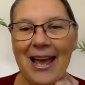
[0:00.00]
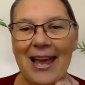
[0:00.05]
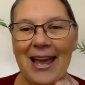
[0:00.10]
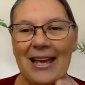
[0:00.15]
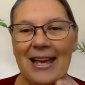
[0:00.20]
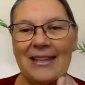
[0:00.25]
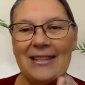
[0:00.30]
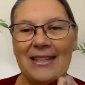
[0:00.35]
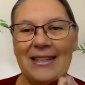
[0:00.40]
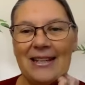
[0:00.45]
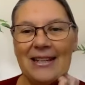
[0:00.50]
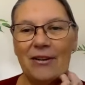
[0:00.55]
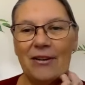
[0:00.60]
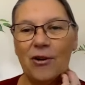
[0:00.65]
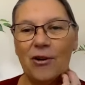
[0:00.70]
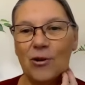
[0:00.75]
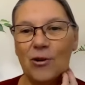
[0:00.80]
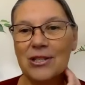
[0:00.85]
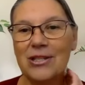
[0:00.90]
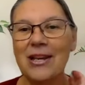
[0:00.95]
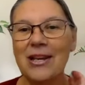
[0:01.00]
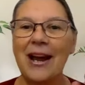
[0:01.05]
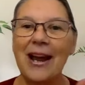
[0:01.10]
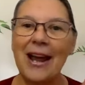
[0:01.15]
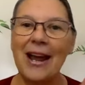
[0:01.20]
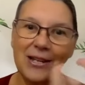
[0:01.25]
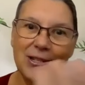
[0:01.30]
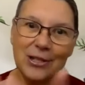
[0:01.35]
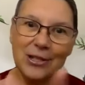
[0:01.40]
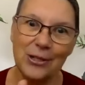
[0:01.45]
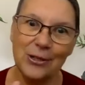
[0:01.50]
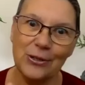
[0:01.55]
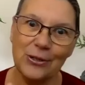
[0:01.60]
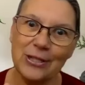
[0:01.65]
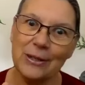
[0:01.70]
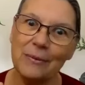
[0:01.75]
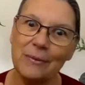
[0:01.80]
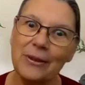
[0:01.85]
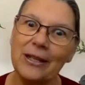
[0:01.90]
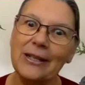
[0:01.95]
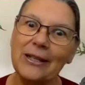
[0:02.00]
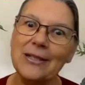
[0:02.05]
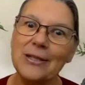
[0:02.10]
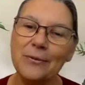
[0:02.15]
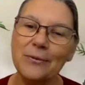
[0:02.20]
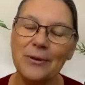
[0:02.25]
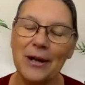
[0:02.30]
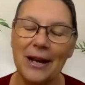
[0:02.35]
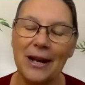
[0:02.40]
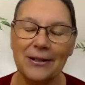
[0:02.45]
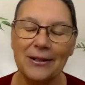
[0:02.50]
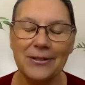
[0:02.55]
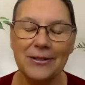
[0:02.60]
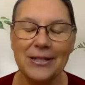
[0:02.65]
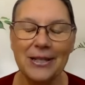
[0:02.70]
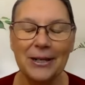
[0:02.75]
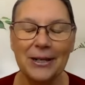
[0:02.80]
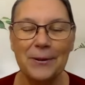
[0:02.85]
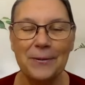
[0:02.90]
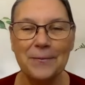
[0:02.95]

And then, of course, I had to do some things around